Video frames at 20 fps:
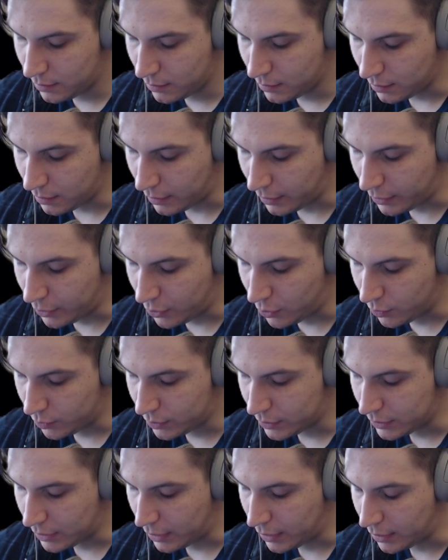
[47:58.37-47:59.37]
I know
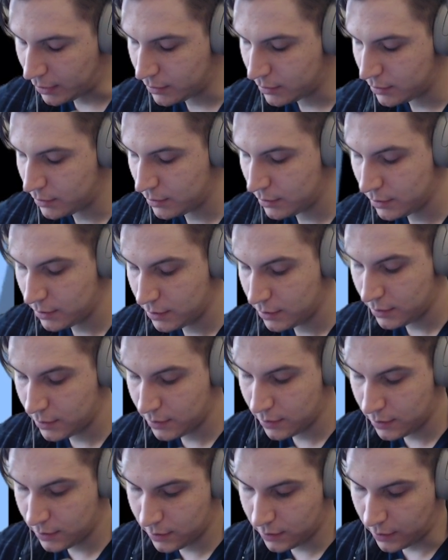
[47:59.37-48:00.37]
it's not
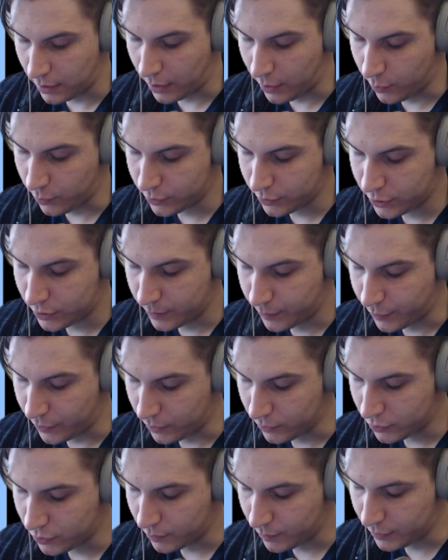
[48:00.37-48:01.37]
how it's
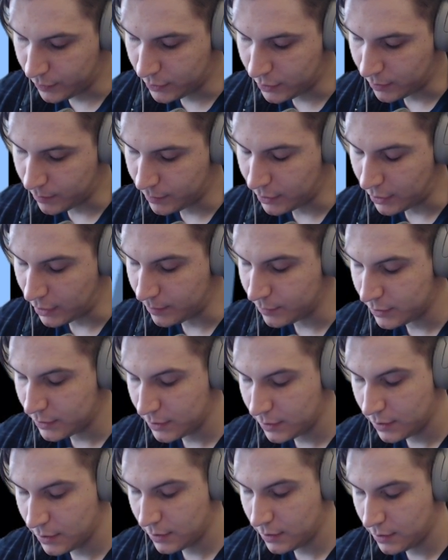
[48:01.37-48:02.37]
supposed to be sometimes,
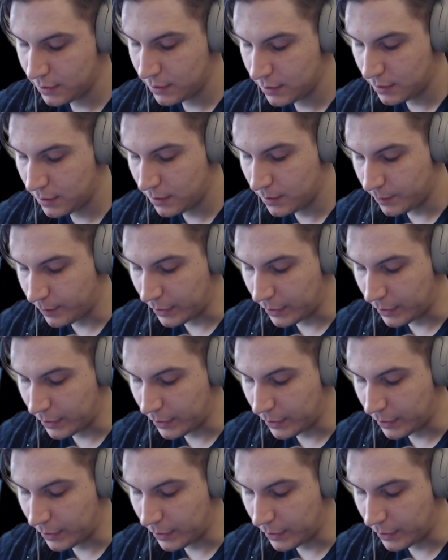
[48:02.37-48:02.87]
but